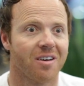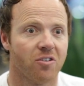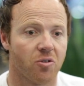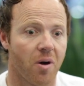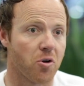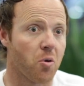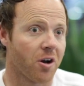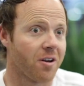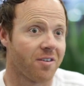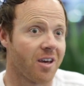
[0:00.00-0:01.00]
So every
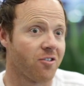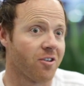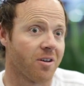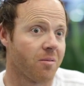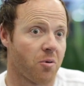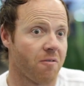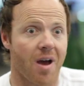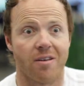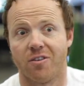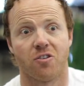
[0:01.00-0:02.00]
organization
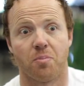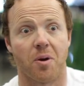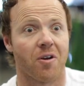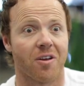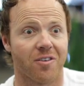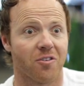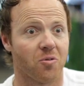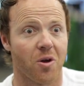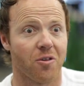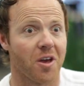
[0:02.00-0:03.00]
provides experiences,
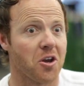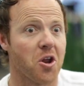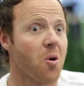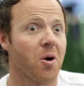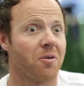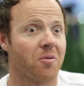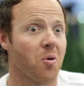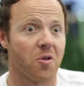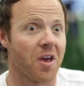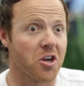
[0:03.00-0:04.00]
whether they know it
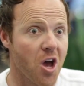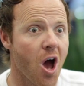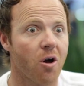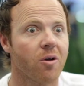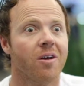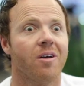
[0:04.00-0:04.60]
or they don't.